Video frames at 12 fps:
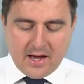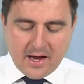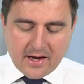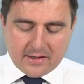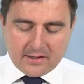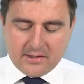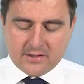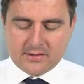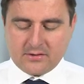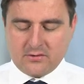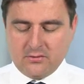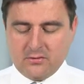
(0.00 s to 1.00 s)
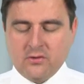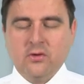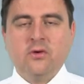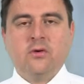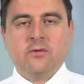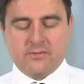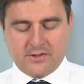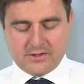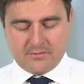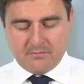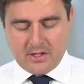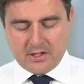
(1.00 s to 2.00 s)
analytical core of
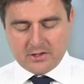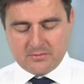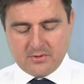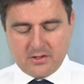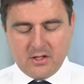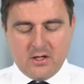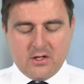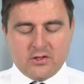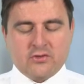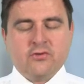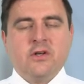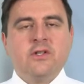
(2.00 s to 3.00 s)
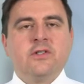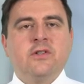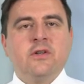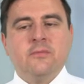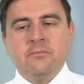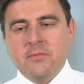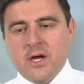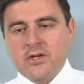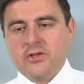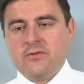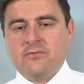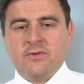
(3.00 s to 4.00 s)
risk management, trying to
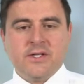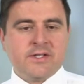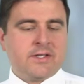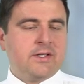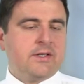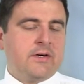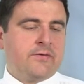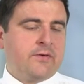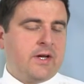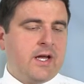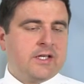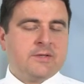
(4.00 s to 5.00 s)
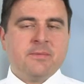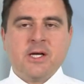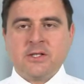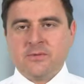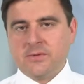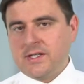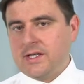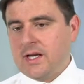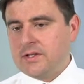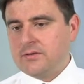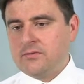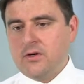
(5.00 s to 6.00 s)
measure risk in different aspects. We'll see
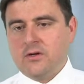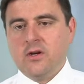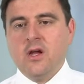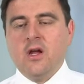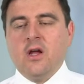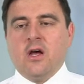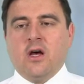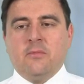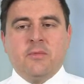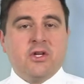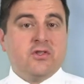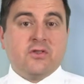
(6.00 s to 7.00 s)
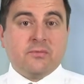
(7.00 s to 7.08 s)
later on measures